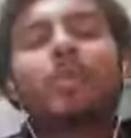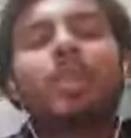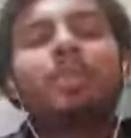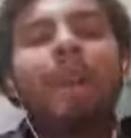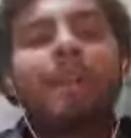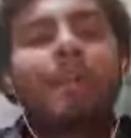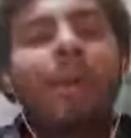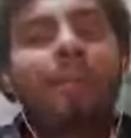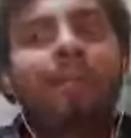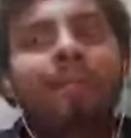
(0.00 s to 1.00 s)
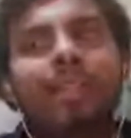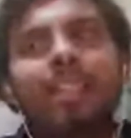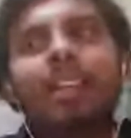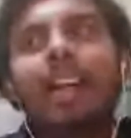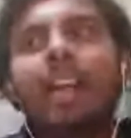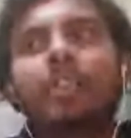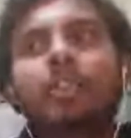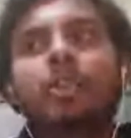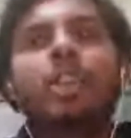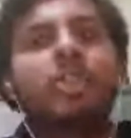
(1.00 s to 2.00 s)
goes with my mom.
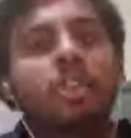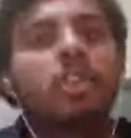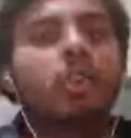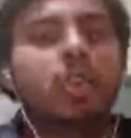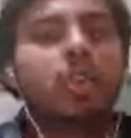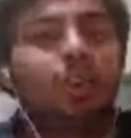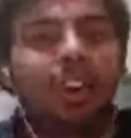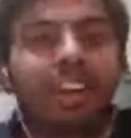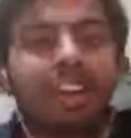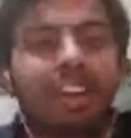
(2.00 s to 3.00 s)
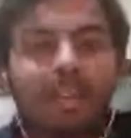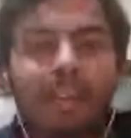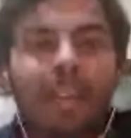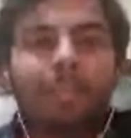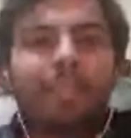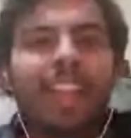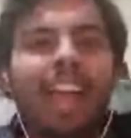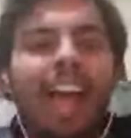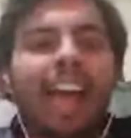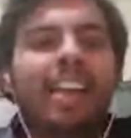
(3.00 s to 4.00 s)
Actually, she's also working woman.
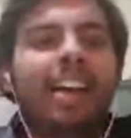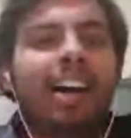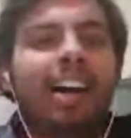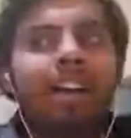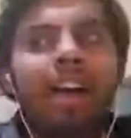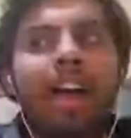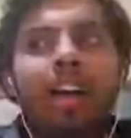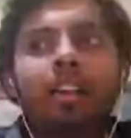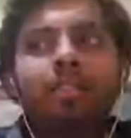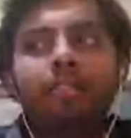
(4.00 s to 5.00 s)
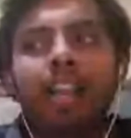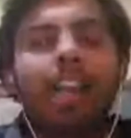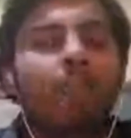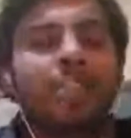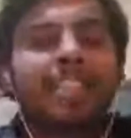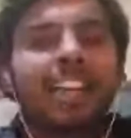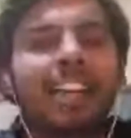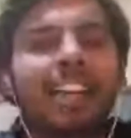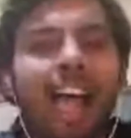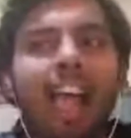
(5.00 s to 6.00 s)
And when I was
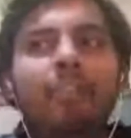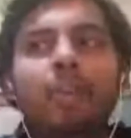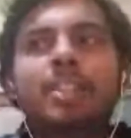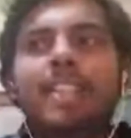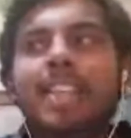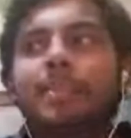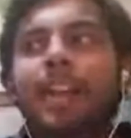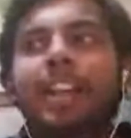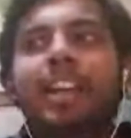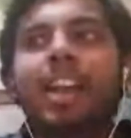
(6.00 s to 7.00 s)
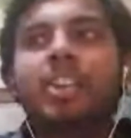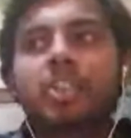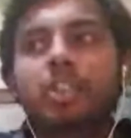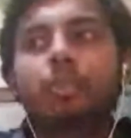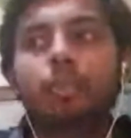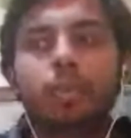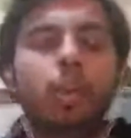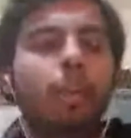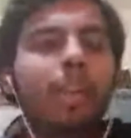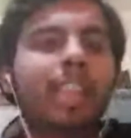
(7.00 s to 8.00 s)
kid, I was expecting that she
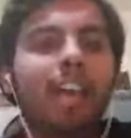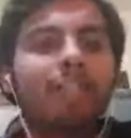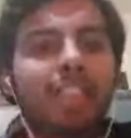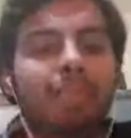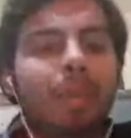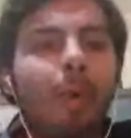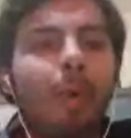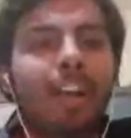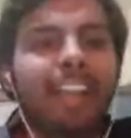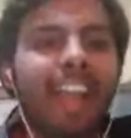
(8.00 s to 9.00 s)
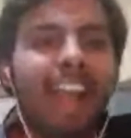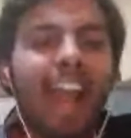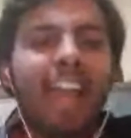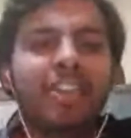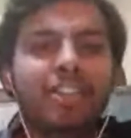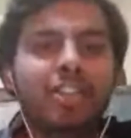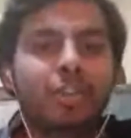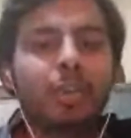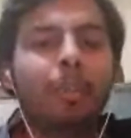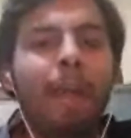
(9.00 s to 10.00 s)
should be there with me whole day and
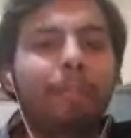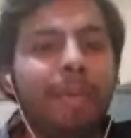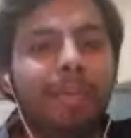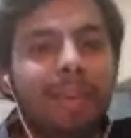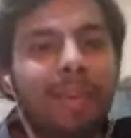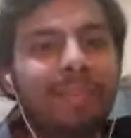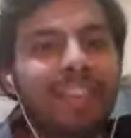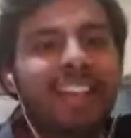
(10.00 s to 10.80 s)
she should pamper me.